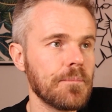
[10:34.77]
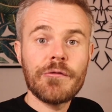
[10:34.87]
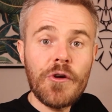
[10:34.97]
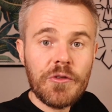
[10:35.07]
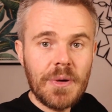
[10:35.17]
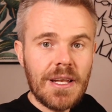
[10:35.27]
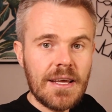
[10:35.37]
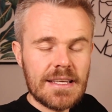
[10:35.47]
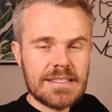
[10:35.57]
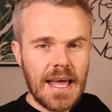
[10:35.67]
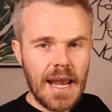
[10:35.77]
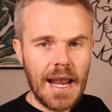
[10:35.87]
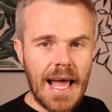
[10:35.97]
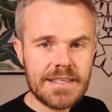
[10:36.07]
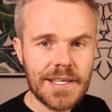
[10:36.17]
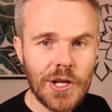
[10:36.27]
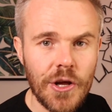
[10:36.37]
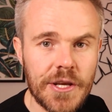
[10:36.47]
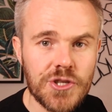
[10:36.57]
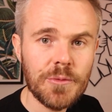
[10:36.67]
The first pillar is that elastic
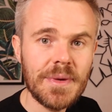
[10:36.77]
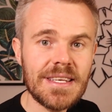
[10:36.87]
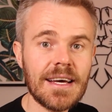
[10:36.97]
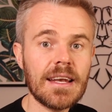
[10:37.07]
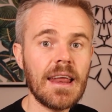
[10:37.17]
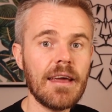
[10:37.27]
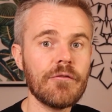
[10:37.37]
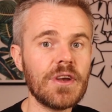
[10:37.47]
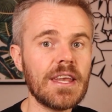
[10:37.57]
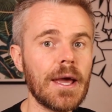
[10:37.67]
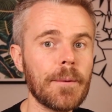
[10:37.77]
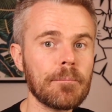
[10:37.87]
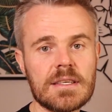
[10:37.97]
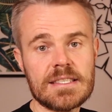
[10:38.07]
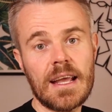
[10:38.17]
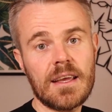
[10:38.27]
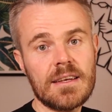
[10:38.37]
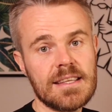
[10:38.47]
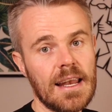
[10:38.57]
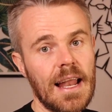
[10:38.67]
learning should be done every day. The second
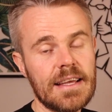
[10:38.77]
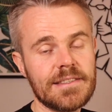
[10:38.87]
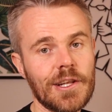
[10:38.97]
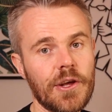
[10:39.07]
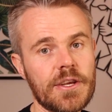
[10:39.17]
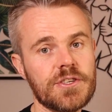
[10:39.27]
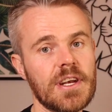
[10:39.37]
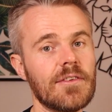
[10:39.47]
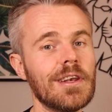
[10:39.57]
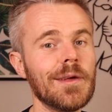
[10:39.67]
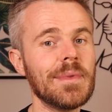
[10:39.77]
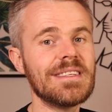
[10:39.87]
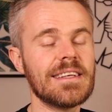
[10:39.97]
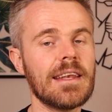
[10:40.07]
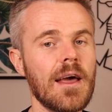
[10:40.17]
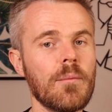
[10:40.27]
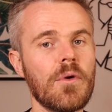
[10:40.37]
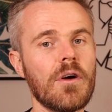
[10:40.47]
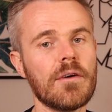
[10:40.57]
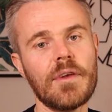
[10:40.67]
is that elastic learning should have a limited
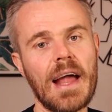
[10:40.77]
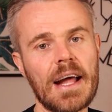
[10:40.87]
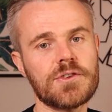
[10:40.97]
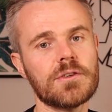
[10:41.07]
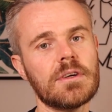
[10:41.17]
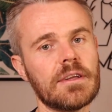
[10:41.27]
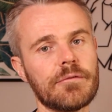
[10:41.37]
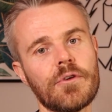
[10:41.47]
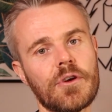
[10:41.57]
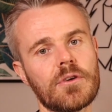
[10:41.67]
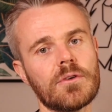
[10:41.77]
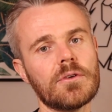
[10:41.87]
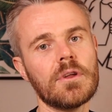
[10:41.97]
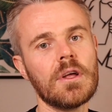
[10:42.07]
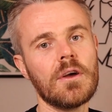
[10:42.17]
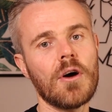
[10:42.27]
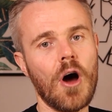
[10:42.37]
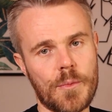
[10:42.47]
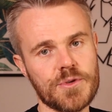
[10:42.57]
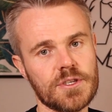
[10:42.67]
number of lateral and vertical
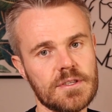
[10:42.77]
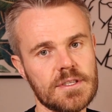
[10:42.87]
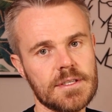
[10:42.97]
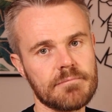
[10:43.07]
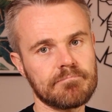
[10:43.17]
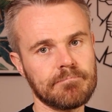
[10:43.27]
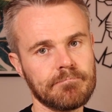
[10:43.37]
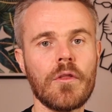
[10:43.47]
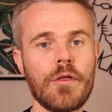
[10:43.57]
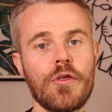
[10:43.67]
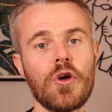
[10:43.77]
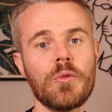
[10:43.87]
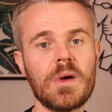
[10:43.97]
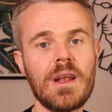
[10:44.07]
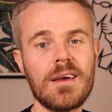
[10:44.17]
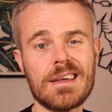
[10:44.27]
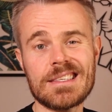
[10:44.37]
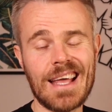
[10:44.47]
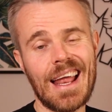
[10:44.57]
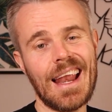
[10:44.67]
options. The third pillar
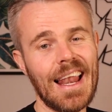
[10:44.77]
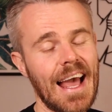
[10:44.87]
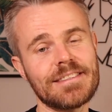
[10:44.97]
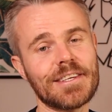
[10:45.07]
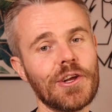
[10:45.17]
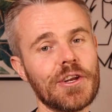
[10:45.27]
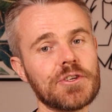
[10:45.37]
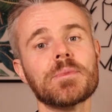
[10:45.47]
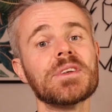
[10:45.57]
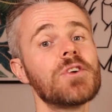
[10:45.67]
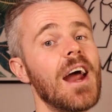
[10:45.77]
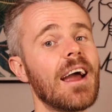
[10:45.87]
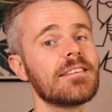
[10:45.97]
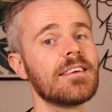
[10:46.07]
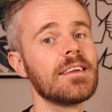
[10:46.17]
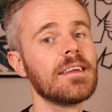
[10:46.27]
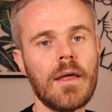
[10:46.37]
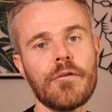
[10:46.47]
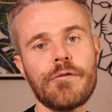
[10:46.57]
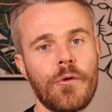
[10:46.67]
is that elastic learning should be tracked.
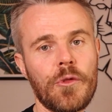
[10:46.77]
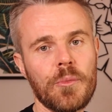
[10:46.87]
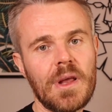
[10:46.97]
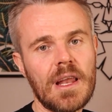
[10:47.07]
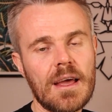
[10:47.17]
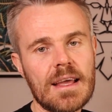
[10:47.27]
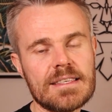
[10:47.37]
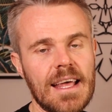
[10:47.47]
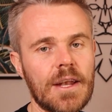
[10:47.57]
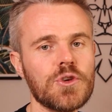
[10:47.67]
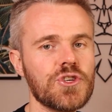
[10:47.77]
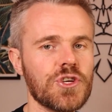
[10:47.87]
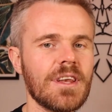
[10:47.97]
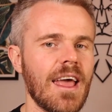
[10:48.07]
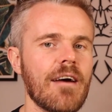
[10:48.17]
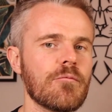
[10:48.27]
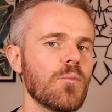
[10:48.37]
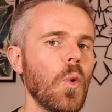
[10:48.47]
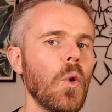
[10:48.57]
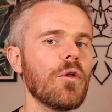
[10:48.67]
And the fourth pillar is that you shouldn't have
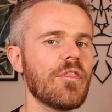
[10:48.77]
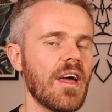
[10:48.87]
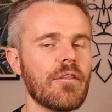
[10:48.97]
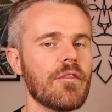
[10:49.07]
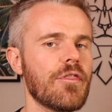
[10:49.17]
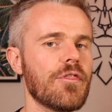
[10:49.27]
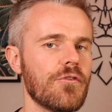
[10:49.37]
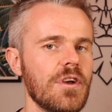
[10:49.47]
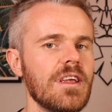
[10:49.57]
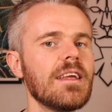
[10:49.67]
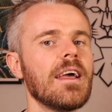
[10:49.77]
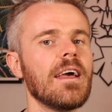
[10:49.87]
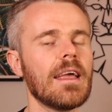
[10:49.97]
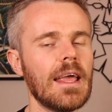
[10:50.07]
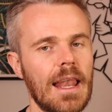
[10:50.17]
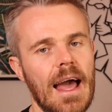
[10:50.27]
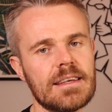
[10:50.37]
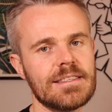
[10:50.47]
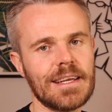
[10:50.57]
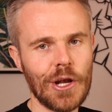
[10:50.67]
more than 3
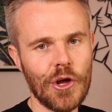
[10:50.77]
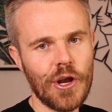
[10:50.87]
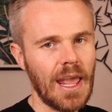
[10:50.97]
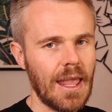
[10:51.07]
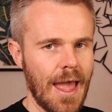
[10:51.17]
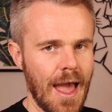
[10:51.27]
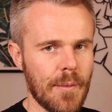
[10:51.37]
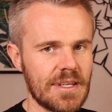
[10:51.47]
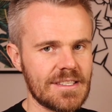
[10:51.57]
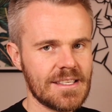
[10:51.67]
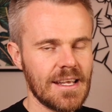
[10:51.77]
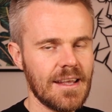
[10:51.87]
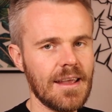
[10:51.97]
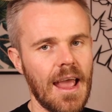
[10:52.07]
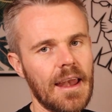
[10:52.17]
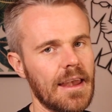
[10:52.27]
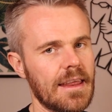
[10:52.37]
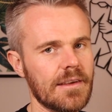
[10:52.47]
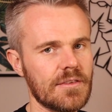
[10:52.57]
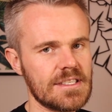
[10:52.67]
elastic learning habits at
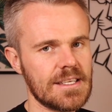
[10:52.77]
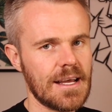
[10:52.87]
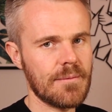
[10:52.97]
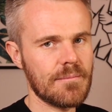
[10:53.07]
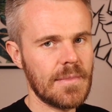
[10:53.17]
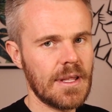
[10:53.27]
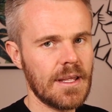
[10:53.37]
any given time.